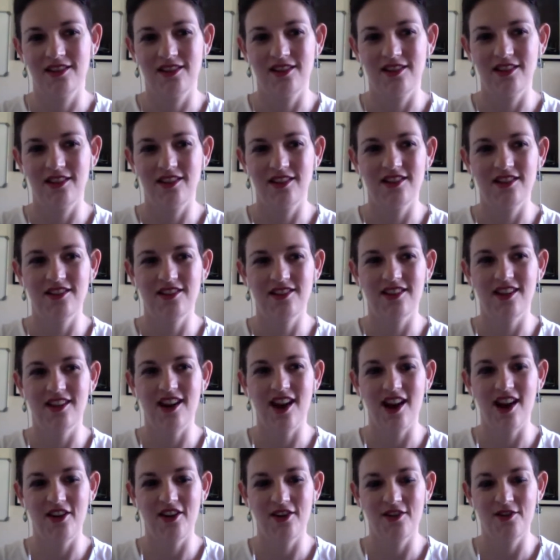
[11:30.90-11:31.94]
It isn't
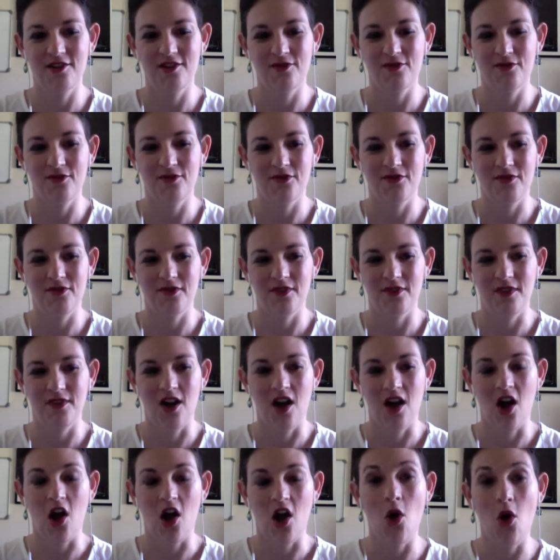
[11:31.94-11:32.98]
kind of,
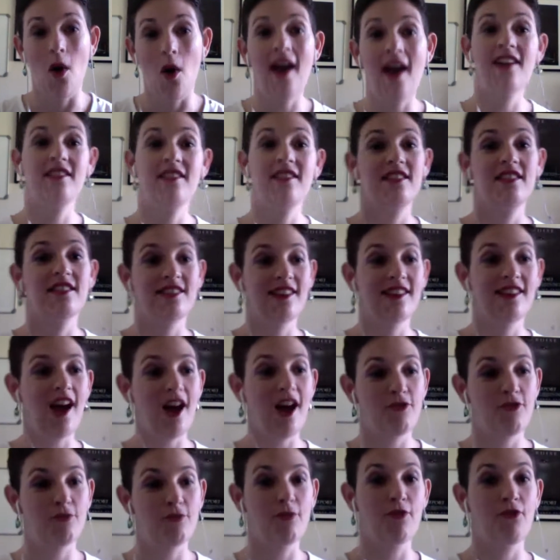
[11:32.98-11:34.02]
oh, I had this
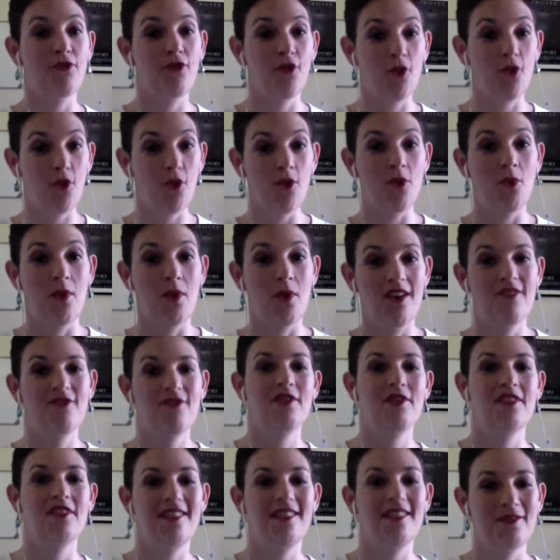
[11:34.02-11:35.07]
life before where
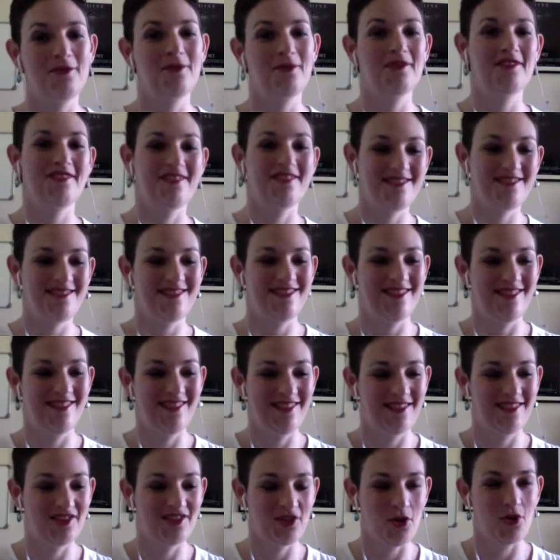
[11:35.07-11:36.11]
everything was
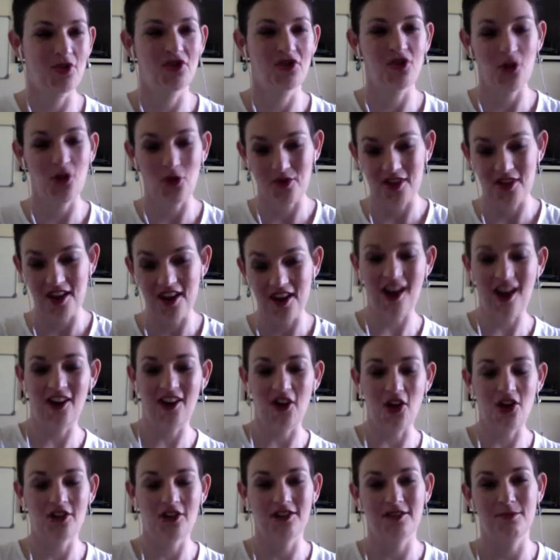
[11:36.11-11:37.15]
so-and-so, then I
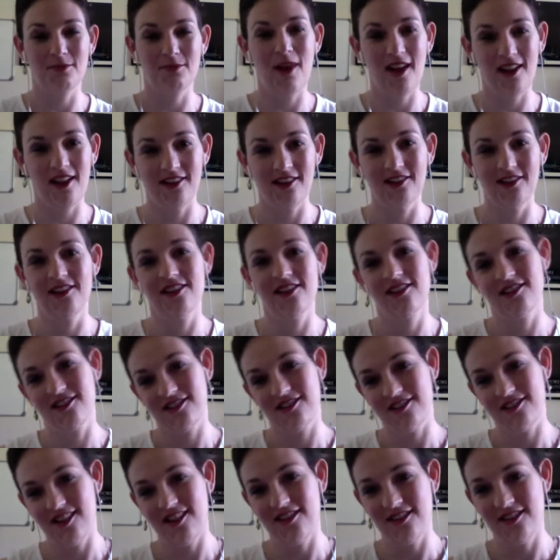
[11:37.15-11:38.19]
got my
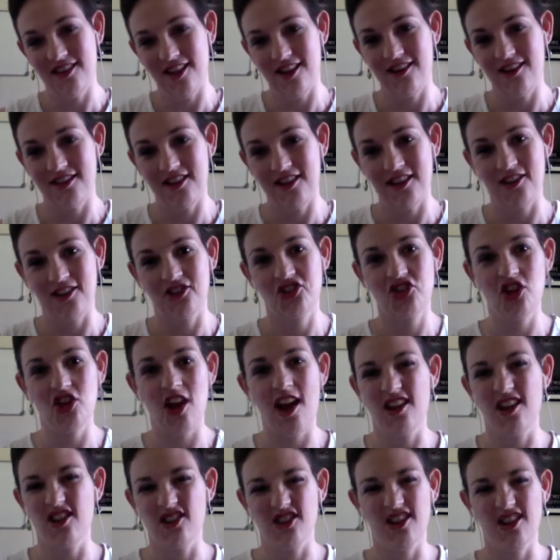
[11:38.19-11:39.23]
illness and then things
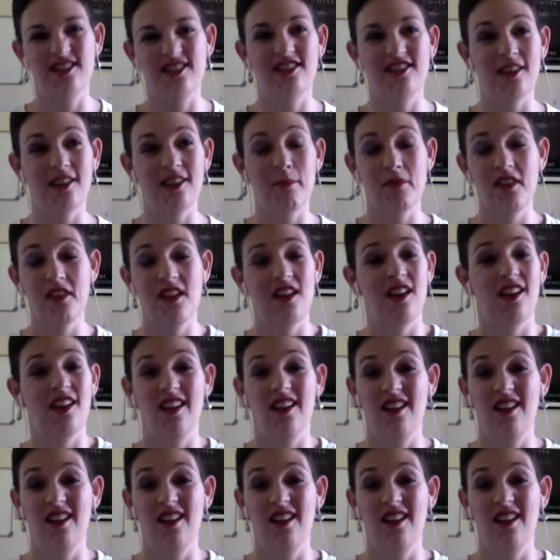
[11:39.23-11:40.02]
changed. It's something